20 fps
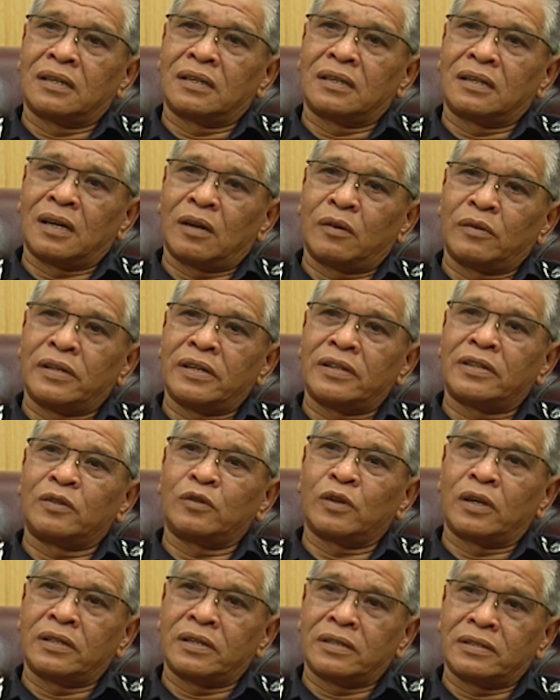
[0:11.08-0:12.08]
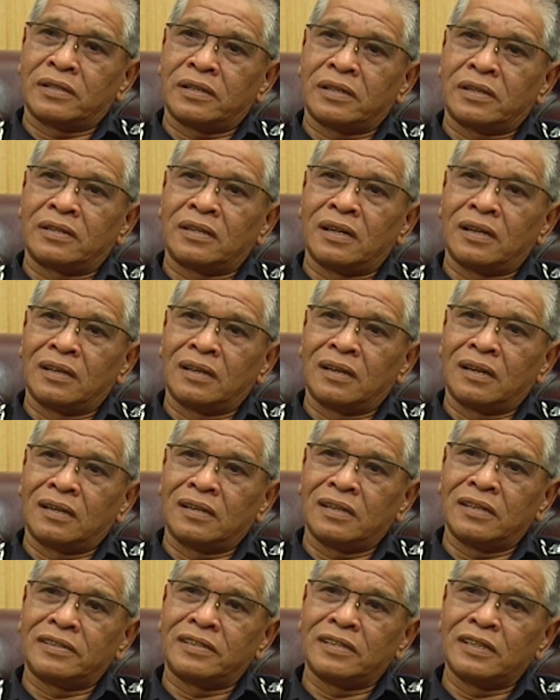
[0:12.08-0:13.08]
Now it's 216.
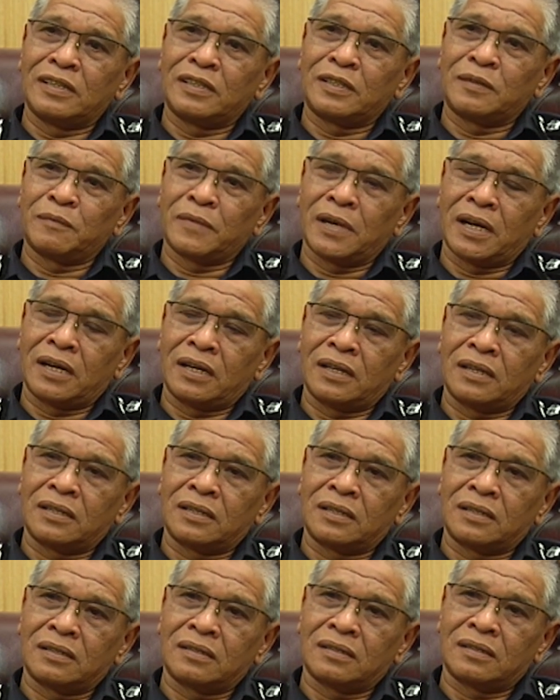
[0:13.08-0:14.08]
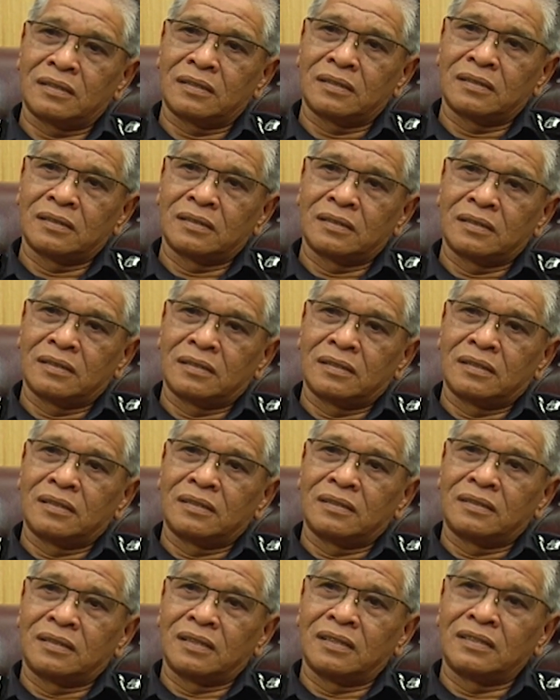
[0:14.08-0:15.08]
This is my
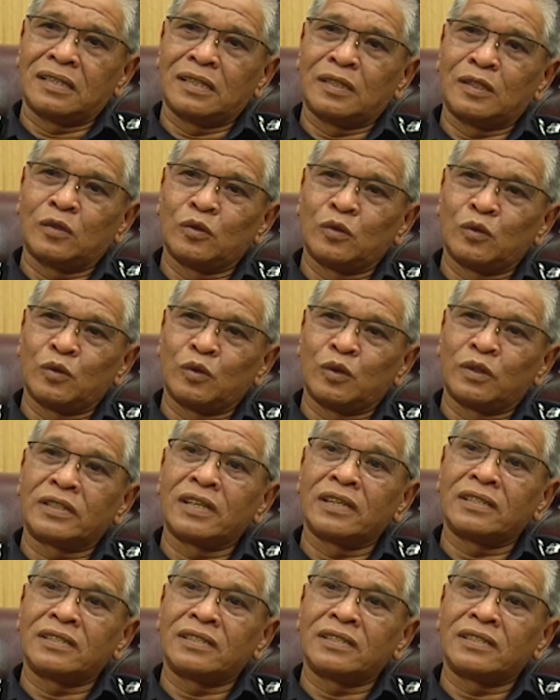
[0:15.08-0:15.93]
32